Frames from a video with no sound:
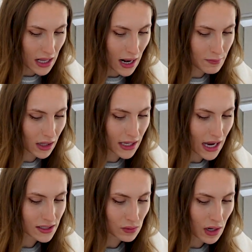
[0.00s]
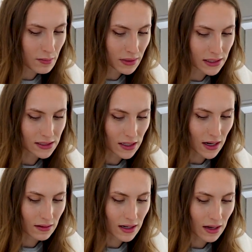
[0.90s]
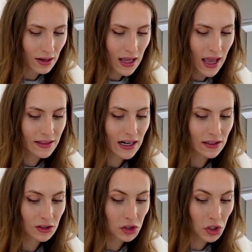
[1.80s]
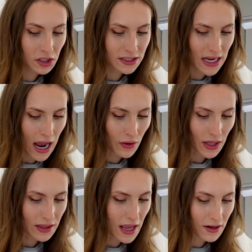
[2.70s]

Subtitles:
And I'm like, I swear I'm being stared at right now. And then I look down and they